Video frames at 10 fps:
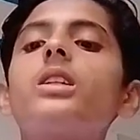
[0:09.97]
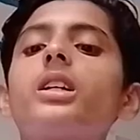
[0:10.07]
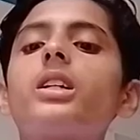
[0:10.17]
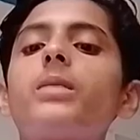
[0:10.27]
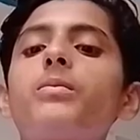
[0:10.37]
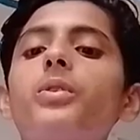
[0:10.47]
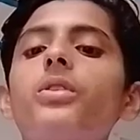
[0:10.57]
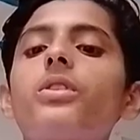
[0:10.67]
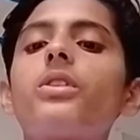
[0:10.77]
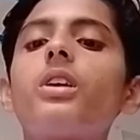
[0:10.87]

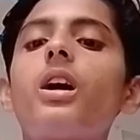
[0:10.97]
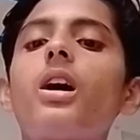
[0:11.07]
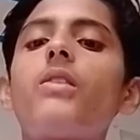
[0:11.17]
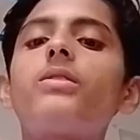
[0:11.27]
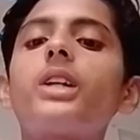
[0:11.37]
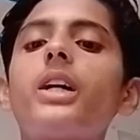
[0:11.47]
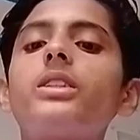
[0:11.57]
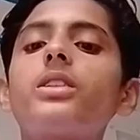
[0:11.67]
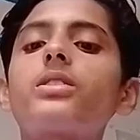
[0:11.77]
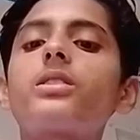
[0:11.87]
Decompose of
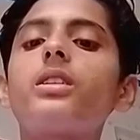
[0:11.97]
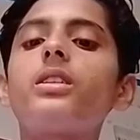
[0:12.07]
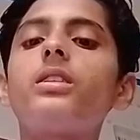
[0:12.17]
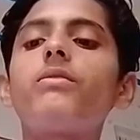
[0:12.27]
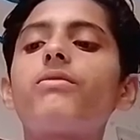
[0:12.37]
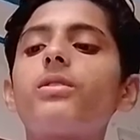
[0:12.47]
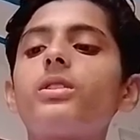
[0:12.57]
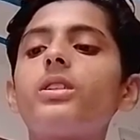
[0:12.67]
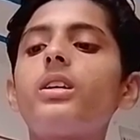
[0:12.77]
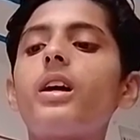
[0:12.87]
digested
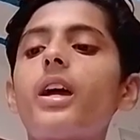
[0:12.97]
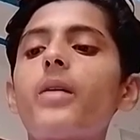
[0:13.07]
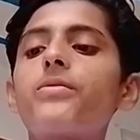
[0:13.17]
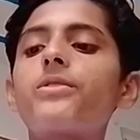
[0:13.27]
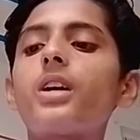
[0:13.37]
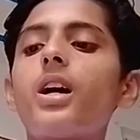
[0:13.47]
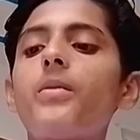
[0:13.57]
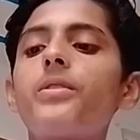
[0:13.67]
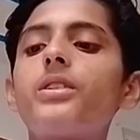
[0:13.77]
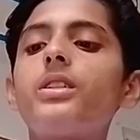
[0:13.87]
food
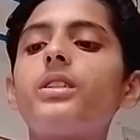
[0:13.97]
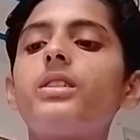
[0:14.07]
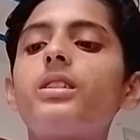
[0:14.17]
absorbed and